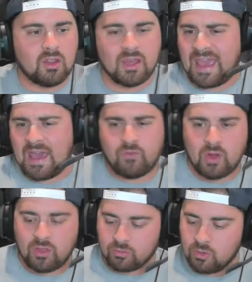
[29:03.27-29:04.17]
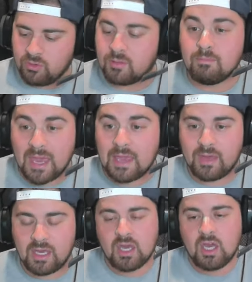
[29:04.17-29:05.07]
like halfway through, then
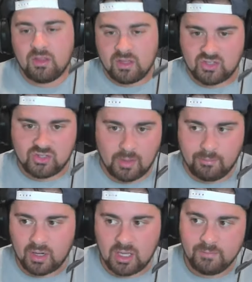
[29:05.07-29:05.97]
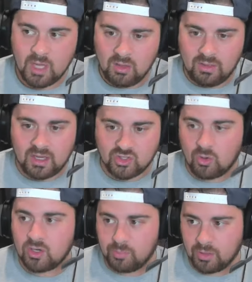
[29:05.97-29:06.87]
maybe this is somebody that is
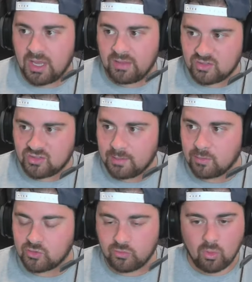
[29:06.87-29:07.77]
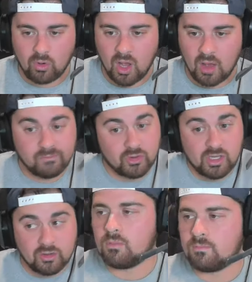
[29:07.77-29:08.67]
going to play on the Sabres for
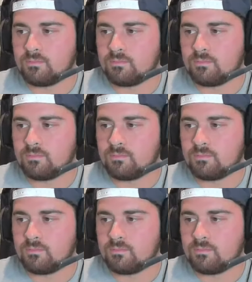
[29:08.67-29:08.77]
years.